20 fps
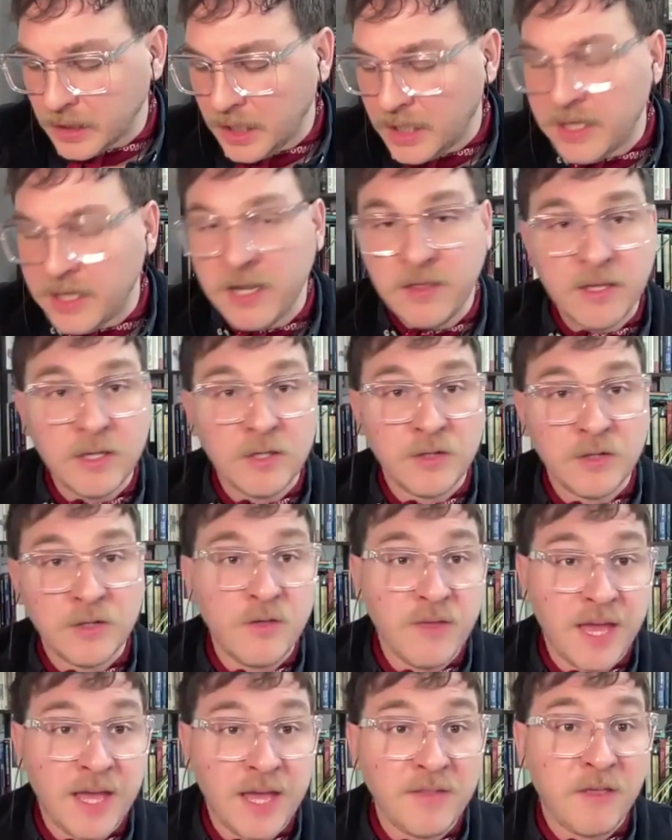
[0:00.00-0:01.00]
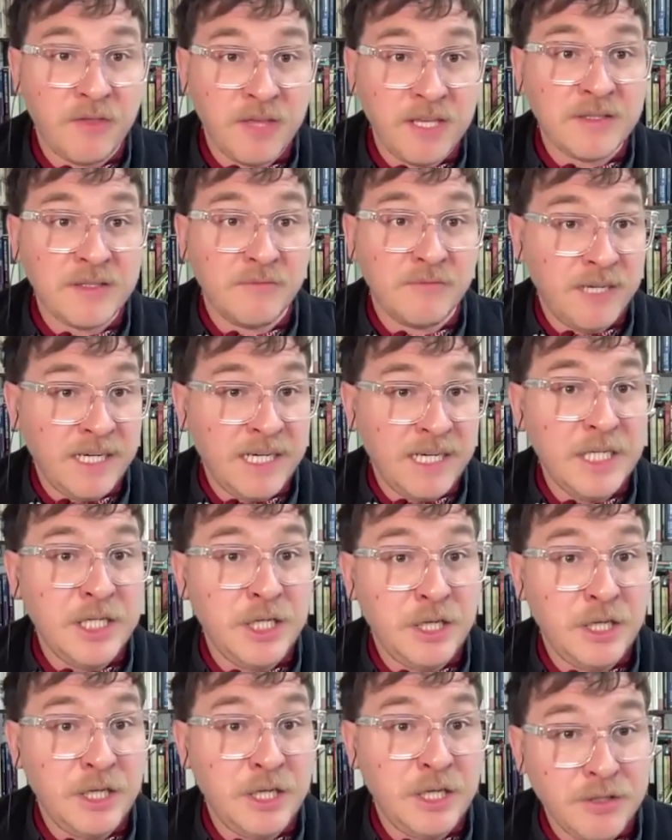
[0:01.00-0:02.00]
and I think, on the other hand, that these are really
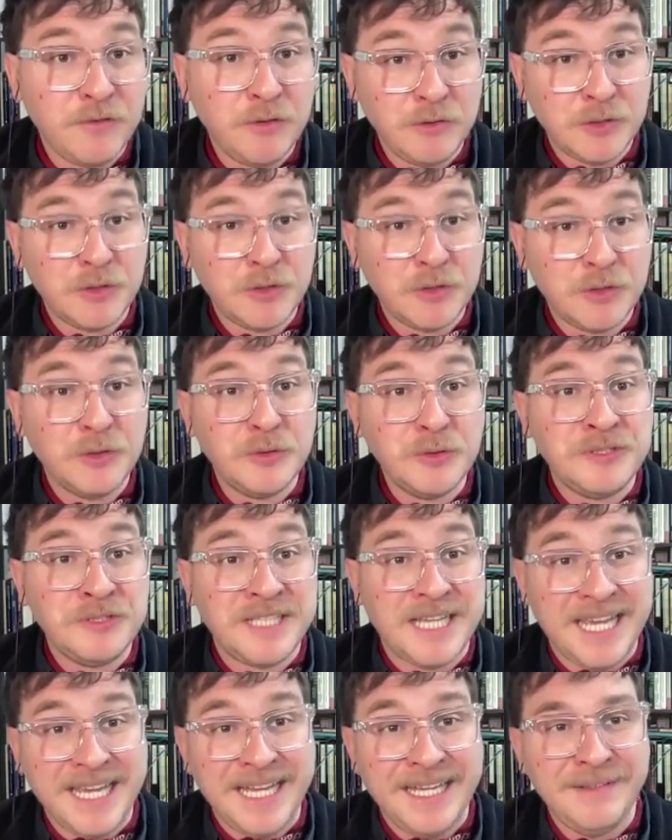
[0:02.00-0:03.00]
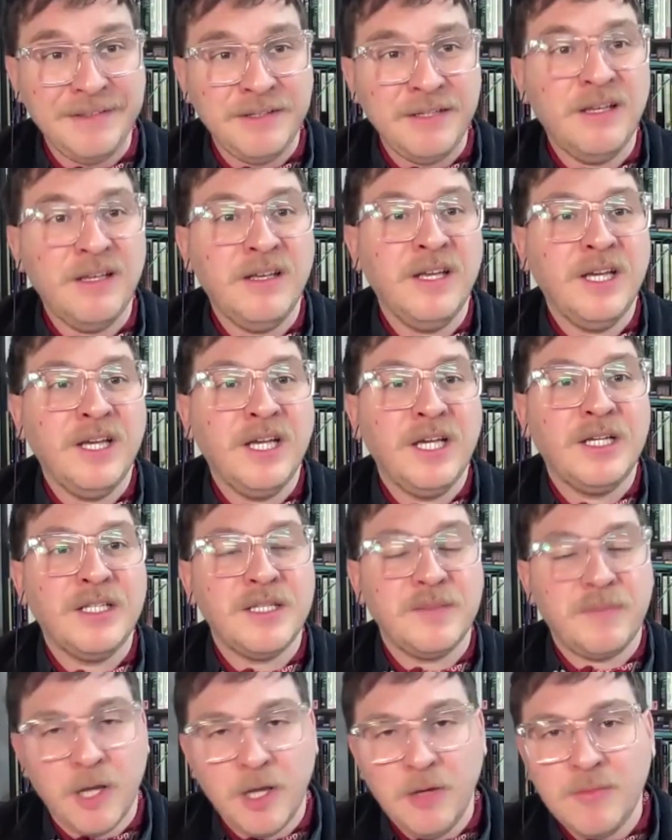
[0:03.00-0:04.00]
useful tools in
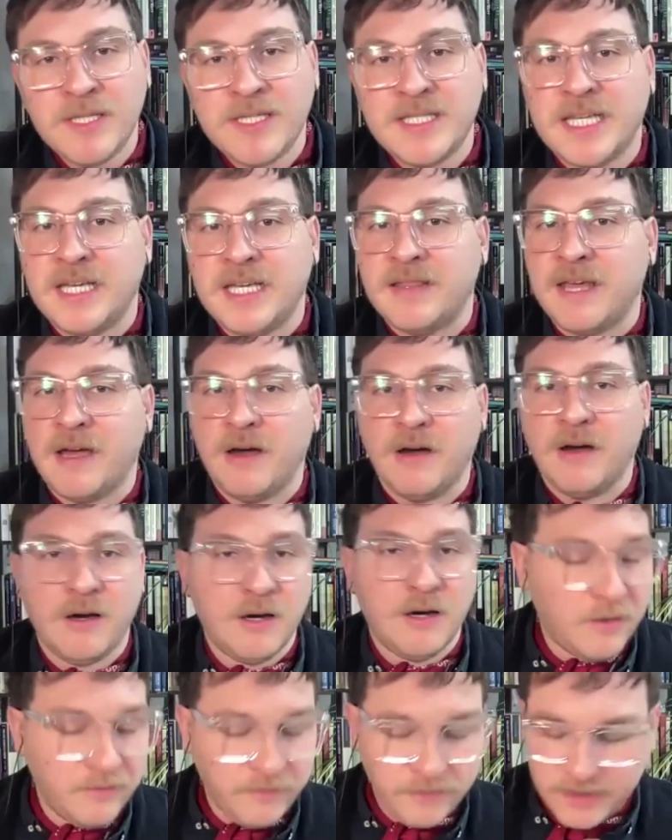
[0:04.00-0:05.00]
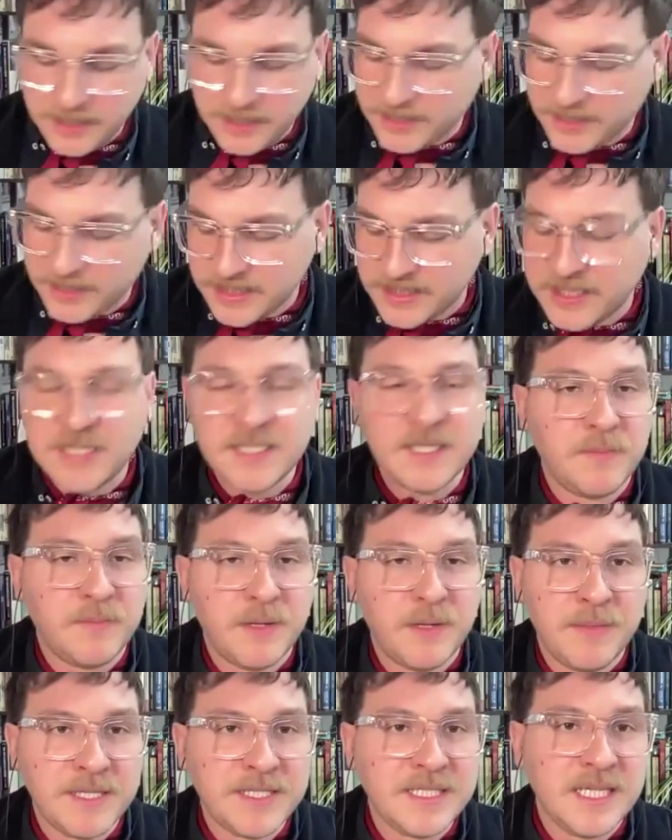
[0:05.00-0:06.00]
diplomacy. They are often, as I said,
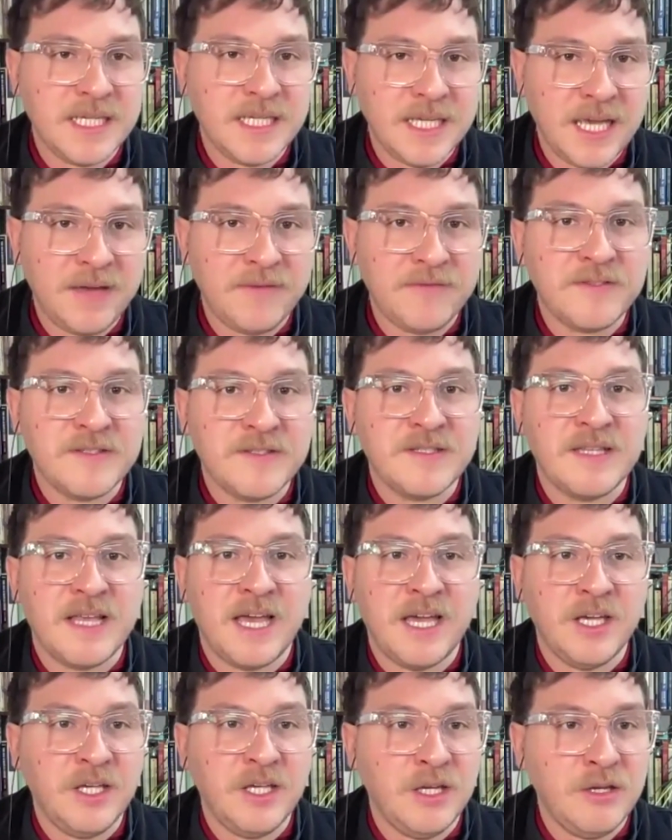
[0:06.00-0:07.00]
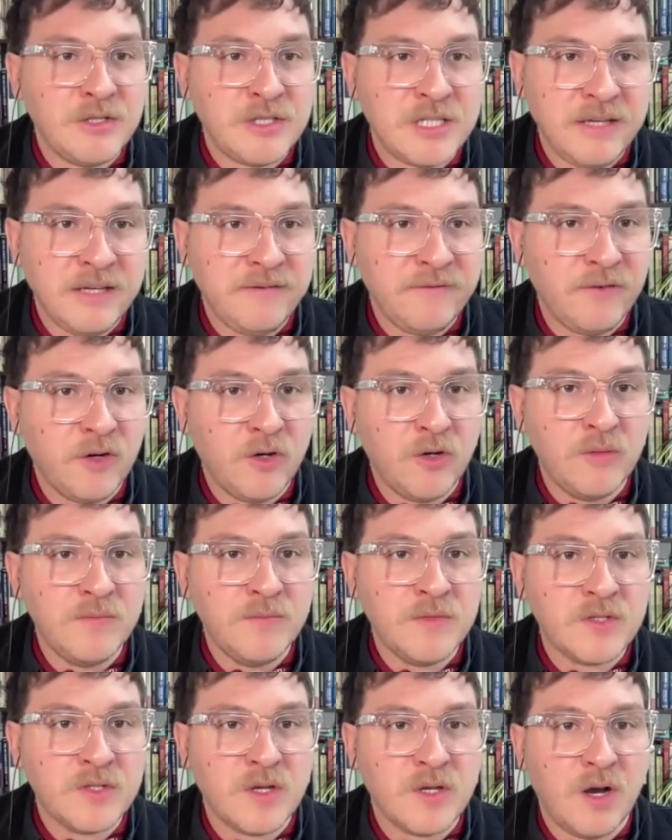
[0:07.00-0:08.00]
diplomatic gifts. They're usually
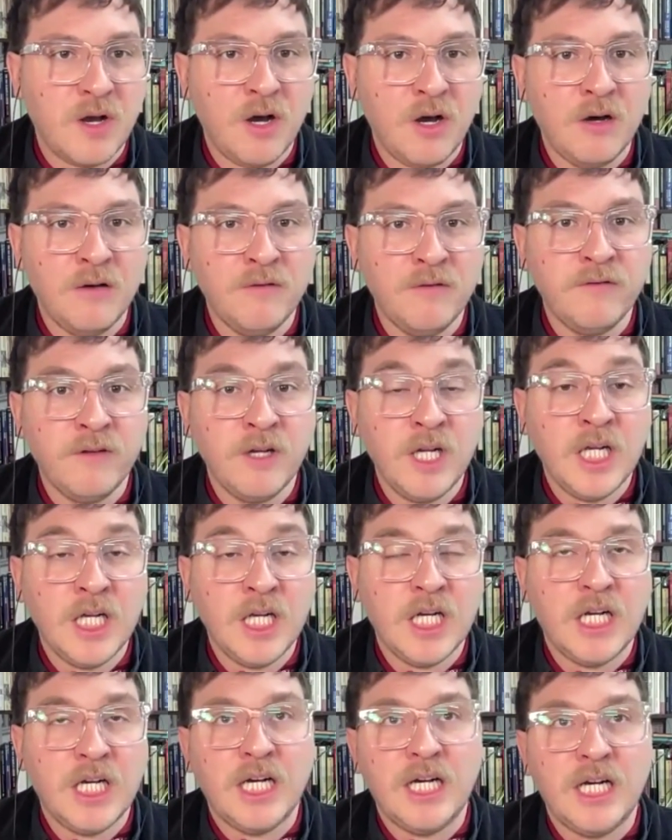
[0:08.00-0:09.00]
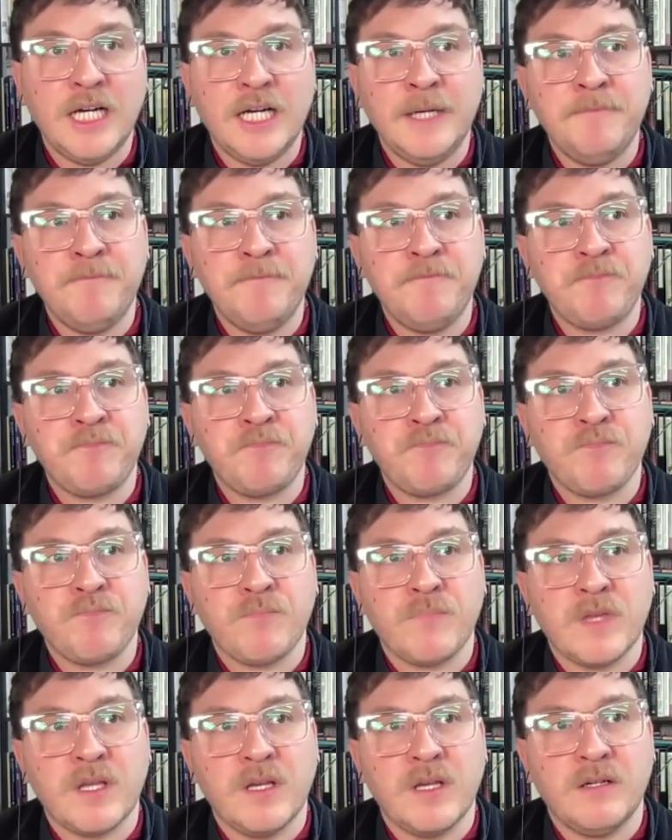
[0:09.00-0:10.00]
forms of um,
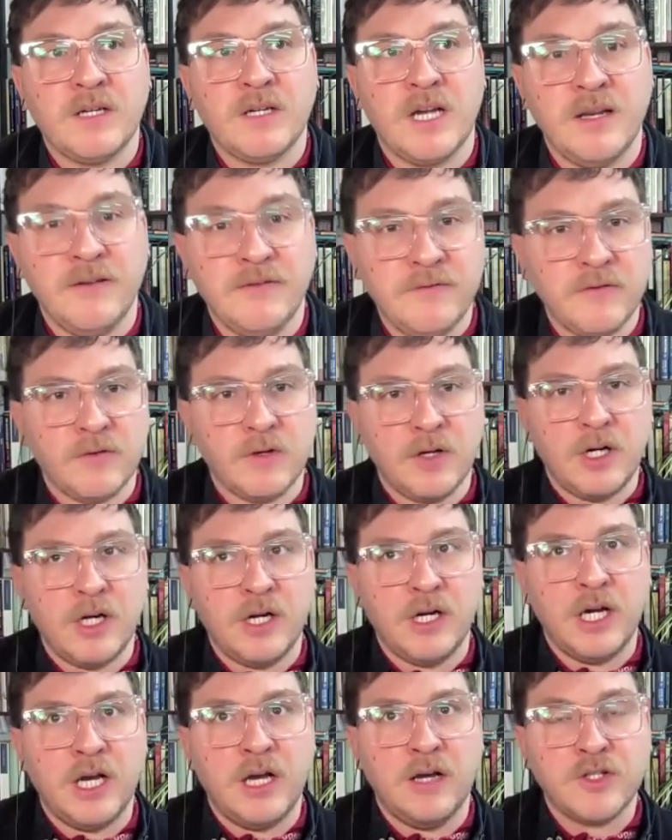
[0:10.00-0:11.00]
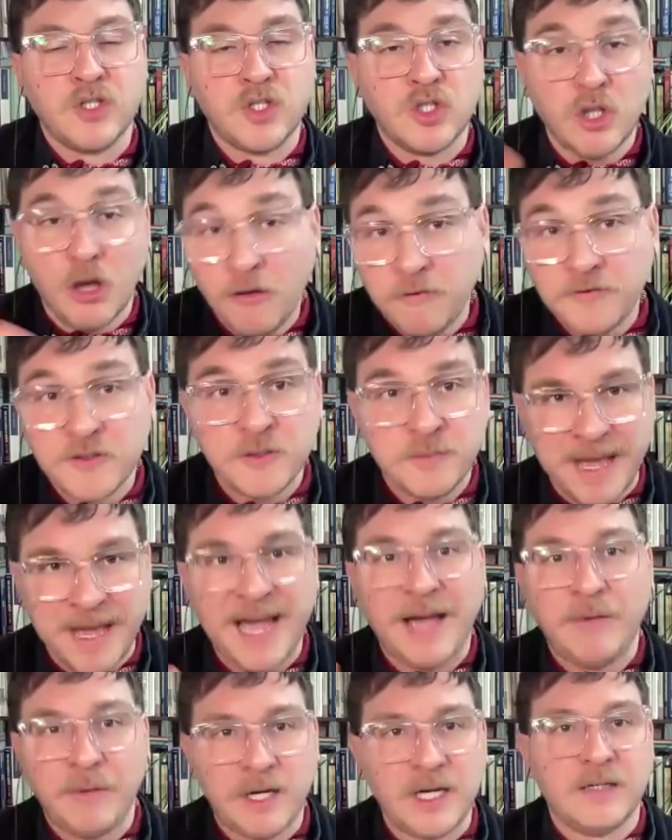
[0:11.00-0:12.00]
kind of uh, soft
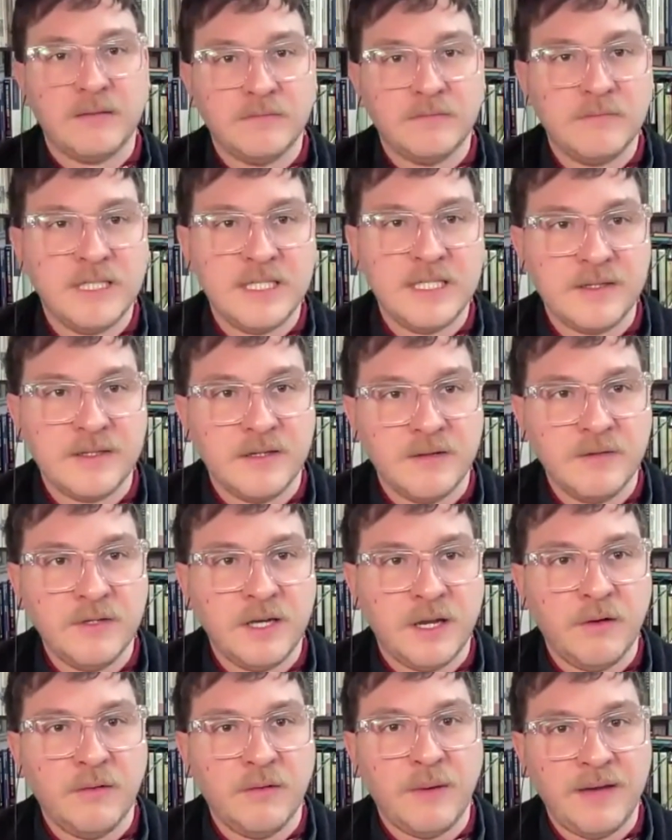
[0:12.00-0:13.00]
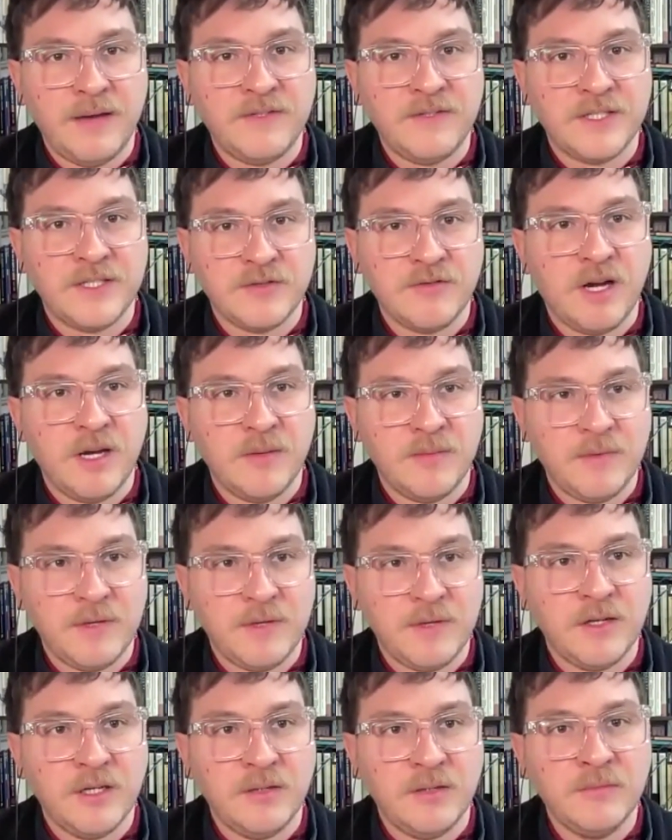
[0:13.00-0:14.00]
power is you know a way of describing
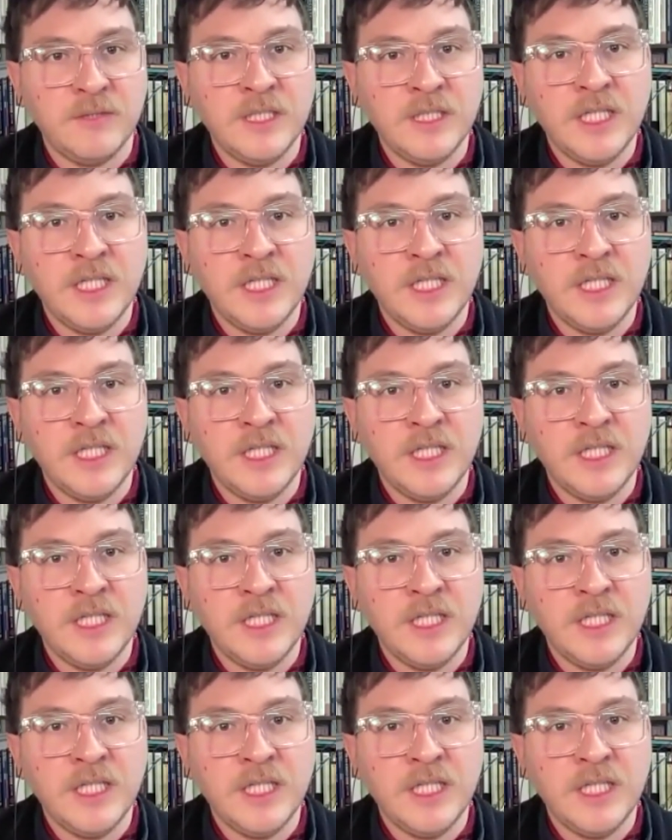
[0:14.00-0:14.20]
them.